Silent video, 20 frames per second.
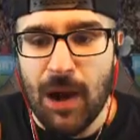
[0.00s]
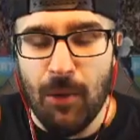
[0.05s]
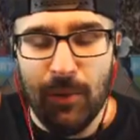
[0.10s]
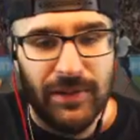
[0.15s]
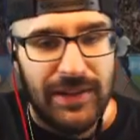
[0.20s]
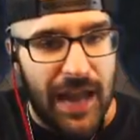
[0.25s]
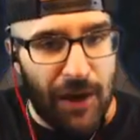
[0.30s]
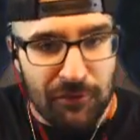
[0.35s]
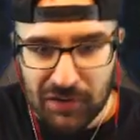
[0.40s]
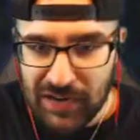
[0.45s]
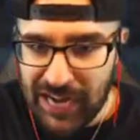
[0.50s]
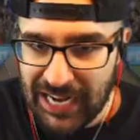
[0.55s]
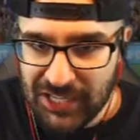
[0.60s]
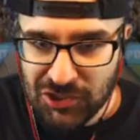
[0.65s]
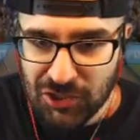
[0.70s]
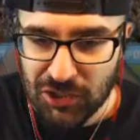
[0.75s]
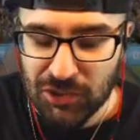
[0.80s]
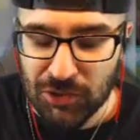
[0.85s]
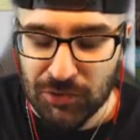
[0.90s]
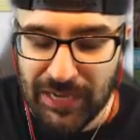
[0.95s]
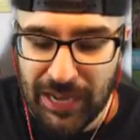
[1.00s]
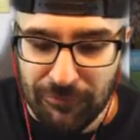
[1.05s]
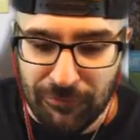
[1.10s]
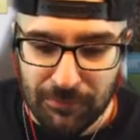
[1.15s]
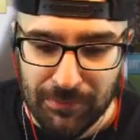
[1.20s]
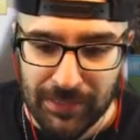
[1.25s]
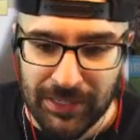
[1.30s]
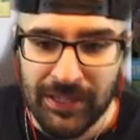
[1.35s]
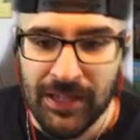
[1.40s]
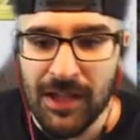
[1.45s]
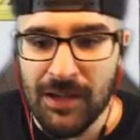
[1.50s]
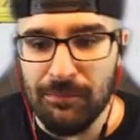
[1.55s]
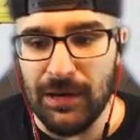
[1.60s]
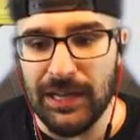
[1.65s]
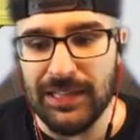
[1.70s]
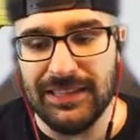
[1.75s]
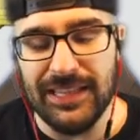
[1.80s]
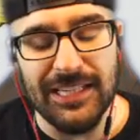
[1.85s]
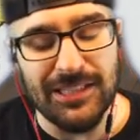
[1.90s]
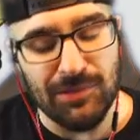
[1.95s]
I would never ask you to do that for me.
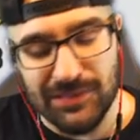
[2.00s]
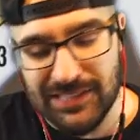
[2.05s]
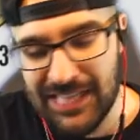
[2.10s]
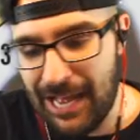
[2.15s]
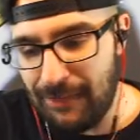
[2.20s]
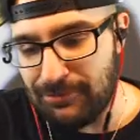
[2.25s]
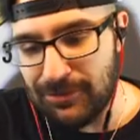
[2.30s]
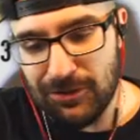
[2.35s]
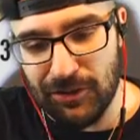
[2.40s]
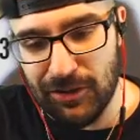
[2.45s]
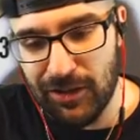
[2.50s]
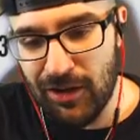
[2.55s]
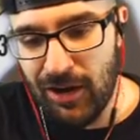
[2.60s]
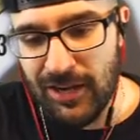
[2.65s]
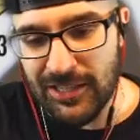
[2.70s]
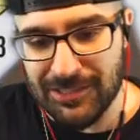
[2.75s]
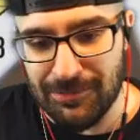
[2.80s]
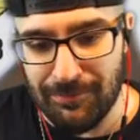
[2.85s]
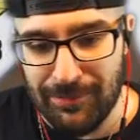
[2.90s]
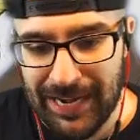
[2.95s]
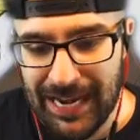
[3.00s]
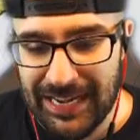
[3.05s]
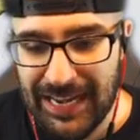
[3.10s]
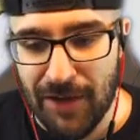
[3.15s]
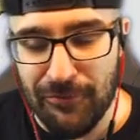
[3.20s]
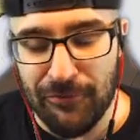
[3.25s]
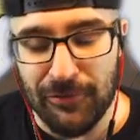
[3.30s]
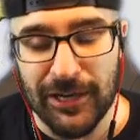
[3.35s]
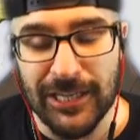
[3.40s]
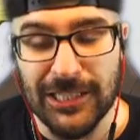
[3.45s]
But this was absolutely awesome, and I never